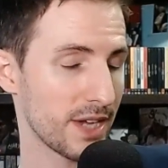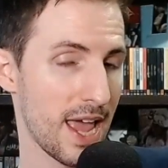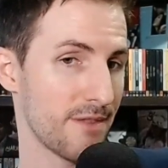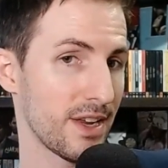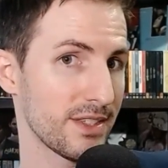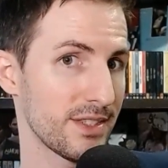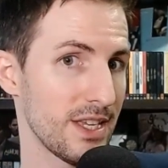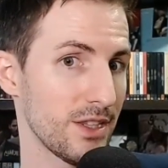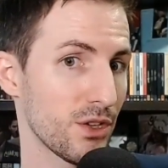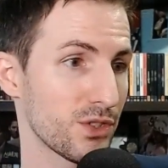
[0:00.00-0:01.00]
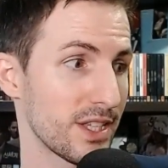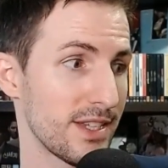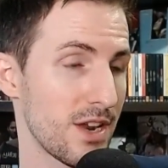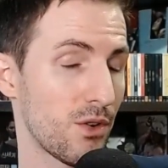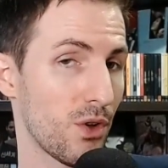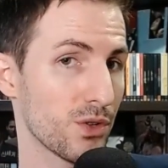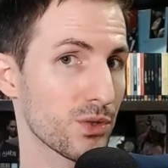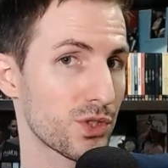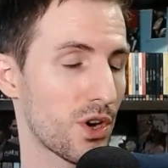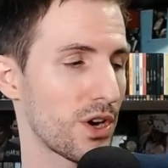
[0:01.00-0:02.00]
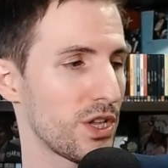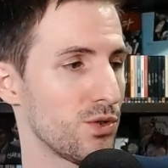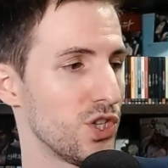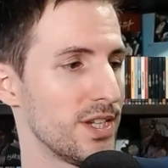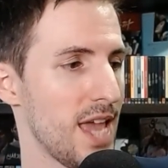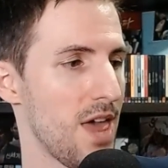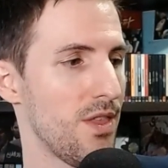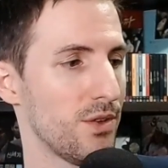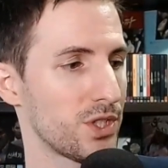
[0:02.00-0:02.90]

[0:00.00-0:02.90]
I have not seen those. The Tenor also starred Yoo Ji-tae,